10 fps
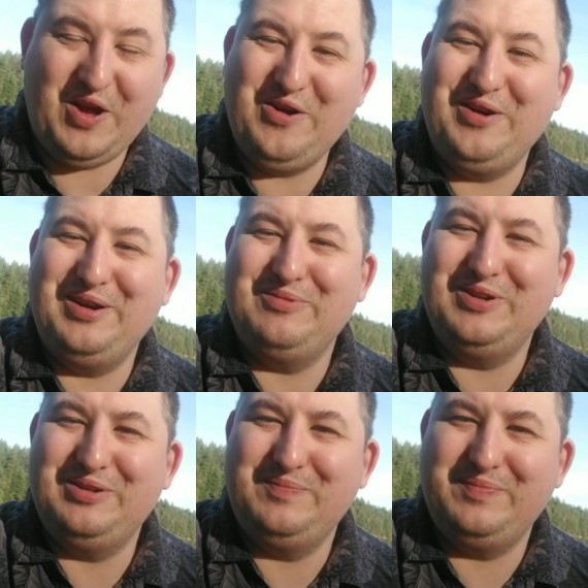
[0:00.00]
All right,
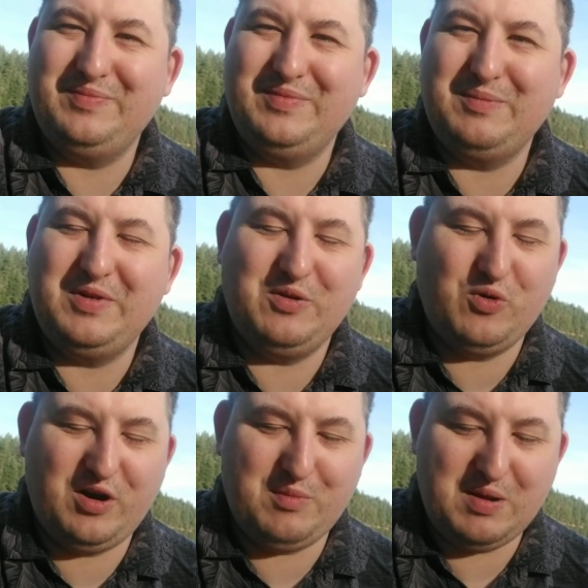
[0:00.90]
well, I'm gonna
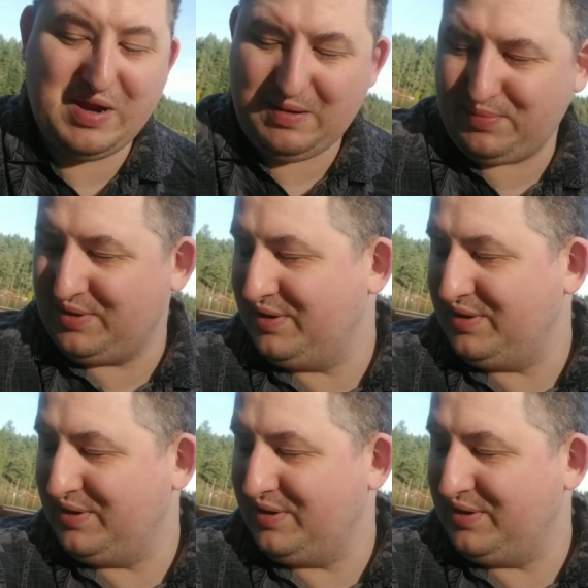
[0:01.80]
work on my map.